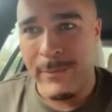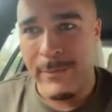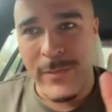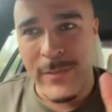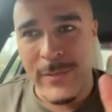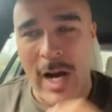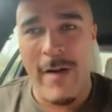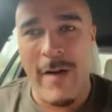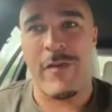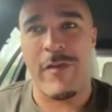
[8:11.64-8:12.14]

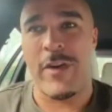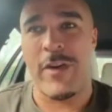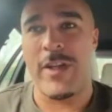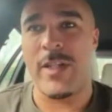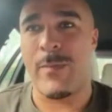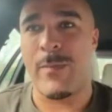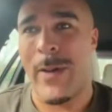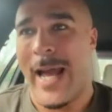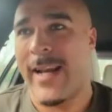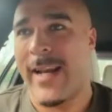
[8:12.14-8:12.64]
confidence
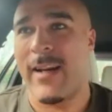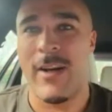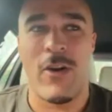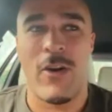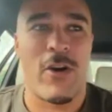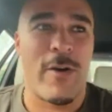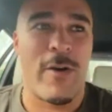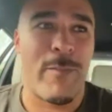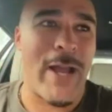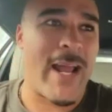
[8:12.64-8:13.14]
battle,
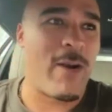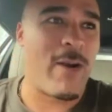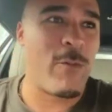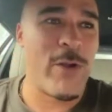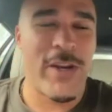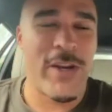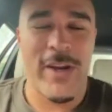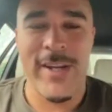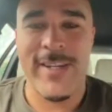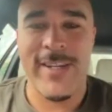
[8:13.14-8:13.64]
or a battle
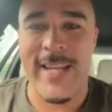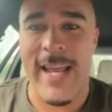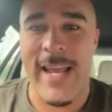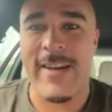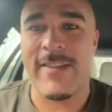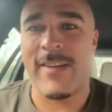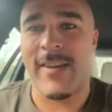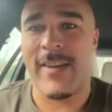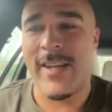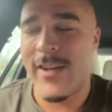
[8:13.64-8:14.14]
with
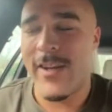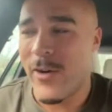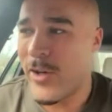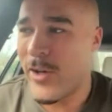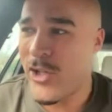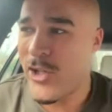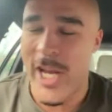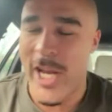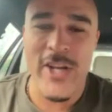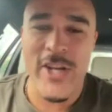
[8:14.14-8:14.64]
identity, or
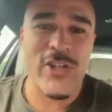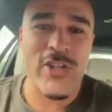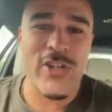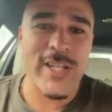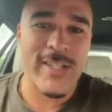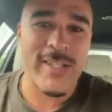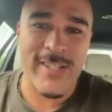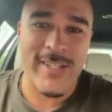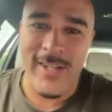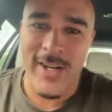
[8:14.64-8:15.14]
changing in
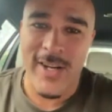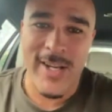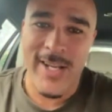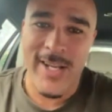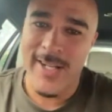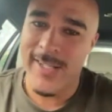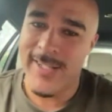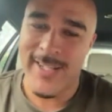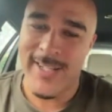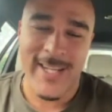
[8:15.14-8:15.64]

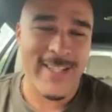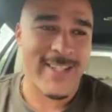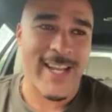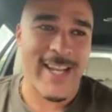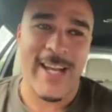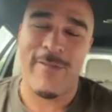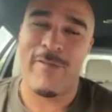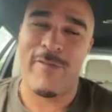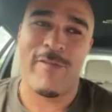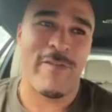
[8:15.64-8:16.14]
styles. It's
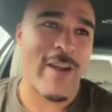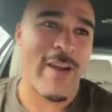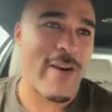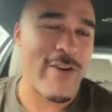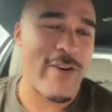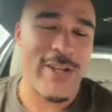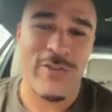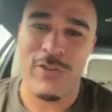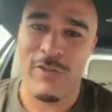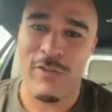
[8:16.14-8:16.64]
a
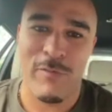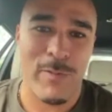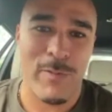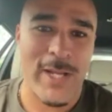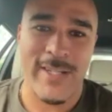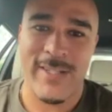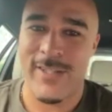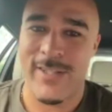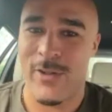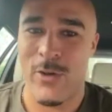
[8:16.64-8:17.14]
very tough
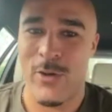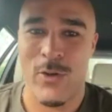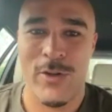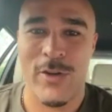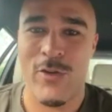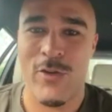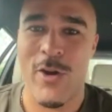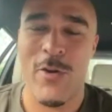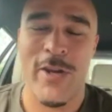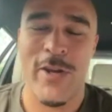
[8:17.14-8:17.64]
place to go. The
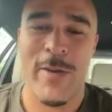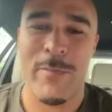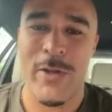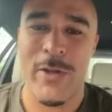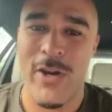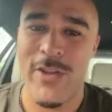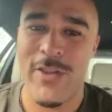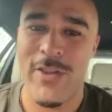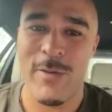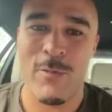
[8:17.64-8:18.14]
crowd get
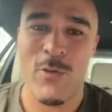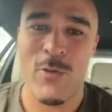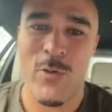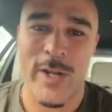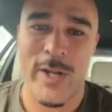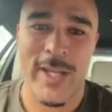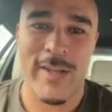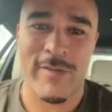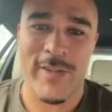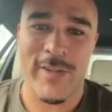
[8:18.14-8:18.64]
behind them
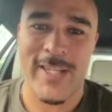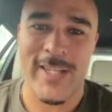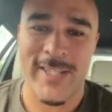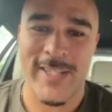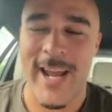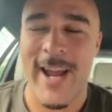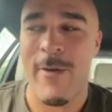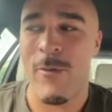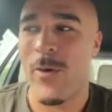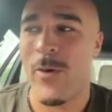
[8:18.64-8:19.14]
quick if they
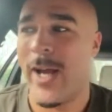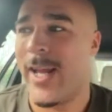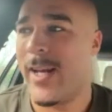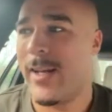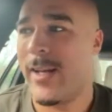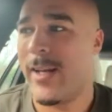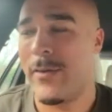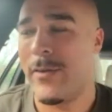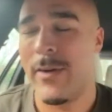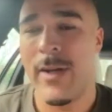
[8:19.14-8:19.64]
start well,
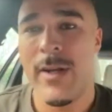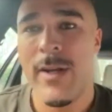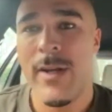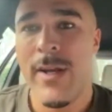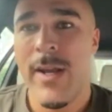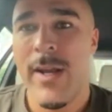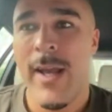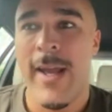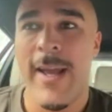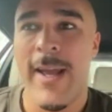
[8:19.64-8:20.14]
and
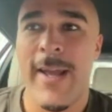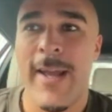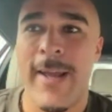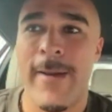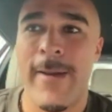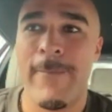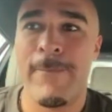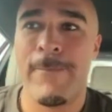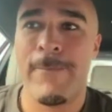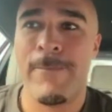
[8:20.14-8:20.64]

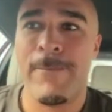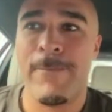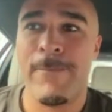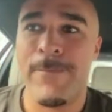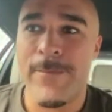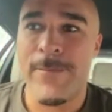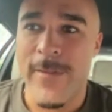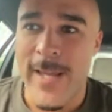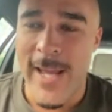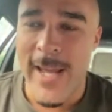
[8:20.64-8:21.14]

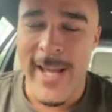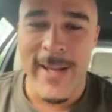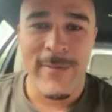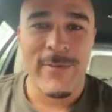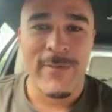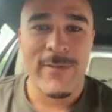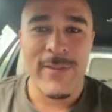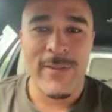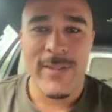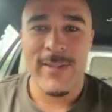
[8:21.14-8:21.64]
the
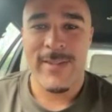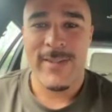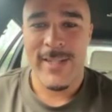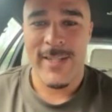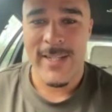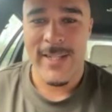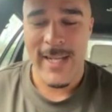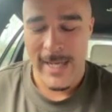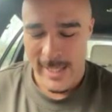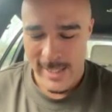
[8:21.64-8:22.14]

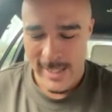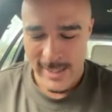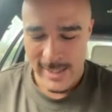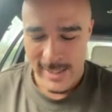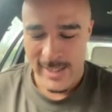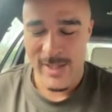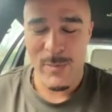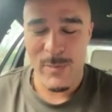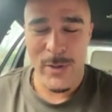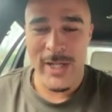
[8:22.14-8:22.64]
Italians
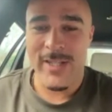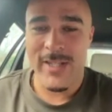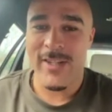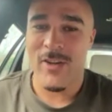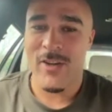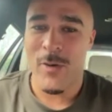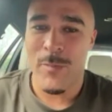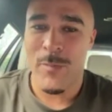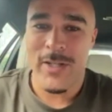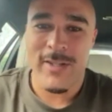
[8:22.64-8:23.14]
can spice it
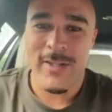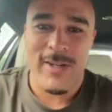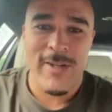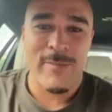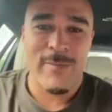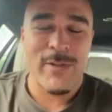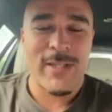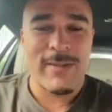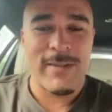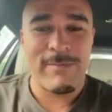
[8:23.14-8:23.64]
up at
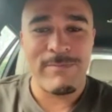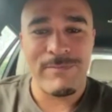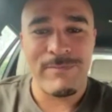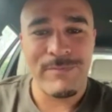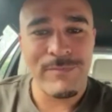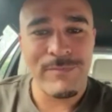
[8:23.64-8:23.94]
times. Yeah,